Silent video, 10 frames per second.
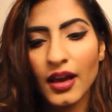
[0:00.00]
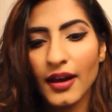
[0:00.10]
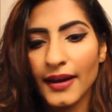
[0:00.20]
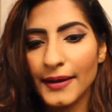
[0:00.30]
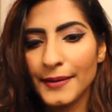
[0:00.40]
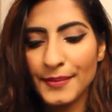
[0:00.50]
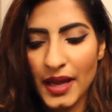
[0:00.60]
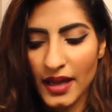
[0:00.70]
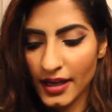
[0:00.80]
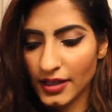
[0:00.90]

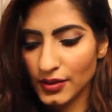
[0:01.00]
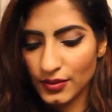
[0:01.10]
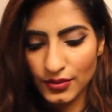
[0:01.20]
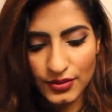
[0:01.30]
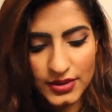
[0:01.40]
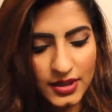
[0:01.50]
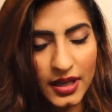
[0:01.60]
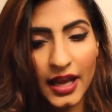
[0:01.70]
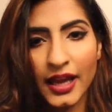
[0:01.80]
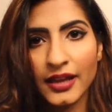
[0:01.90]
And I used
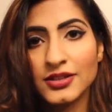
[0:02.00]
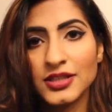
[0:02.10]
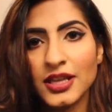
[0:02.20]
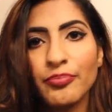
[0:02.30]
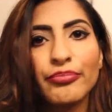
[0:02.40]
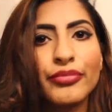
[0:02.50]
a dip